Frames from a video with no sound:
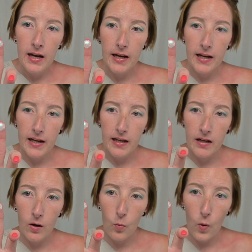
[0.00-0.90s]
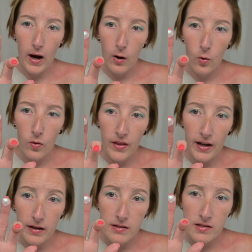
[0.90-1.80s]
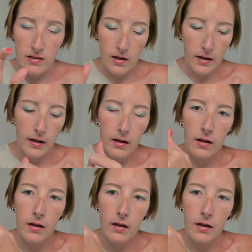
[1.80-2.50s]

And wow, that is stunning.